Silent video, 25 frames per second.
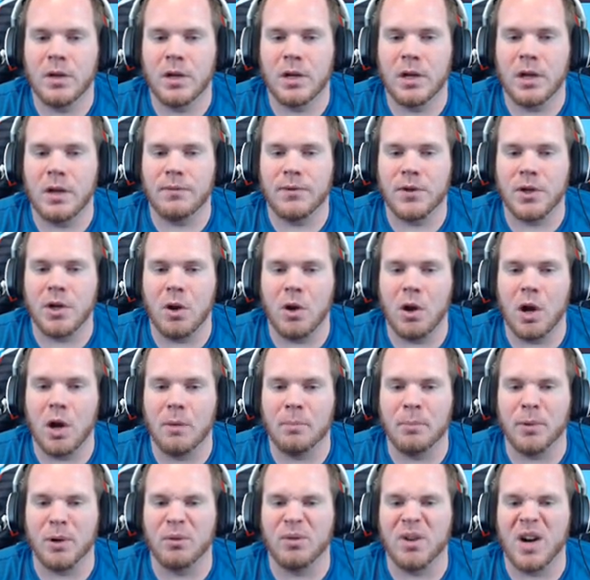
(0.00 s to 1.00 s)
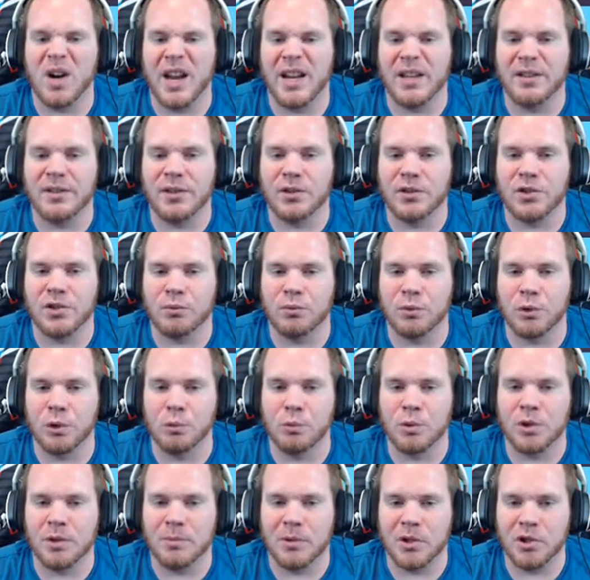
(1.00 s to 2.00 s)
if you go up and right, there's a room
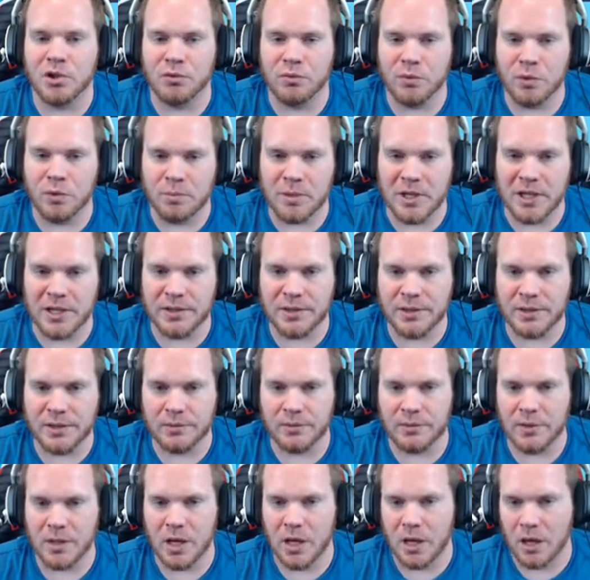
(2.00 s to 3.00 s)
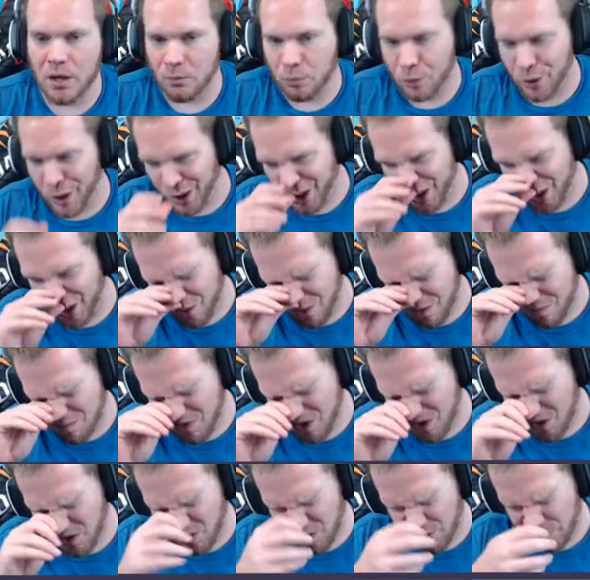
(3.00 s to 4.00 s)
with a bunch of rupees. We're not gonna go up
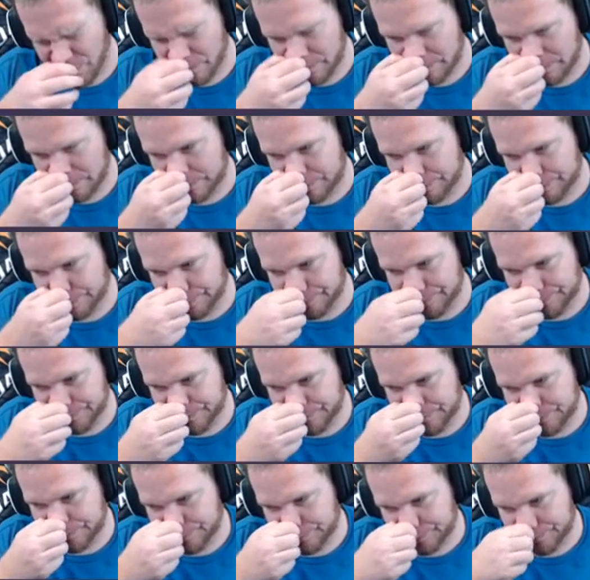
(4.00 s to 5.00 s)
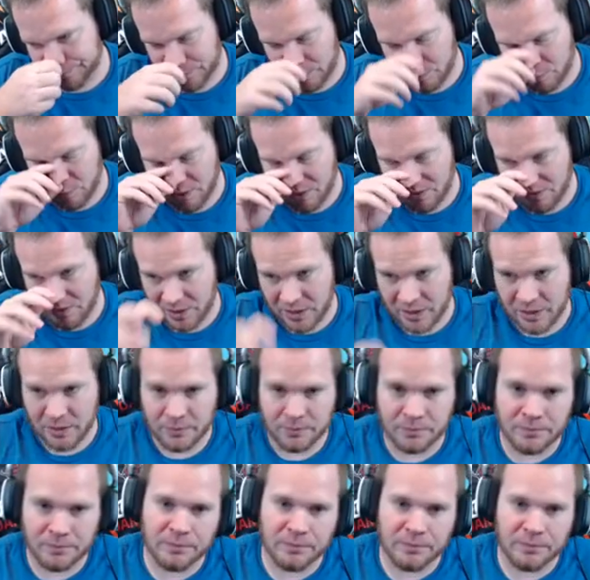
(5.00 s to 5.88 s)
there though. We don't need it.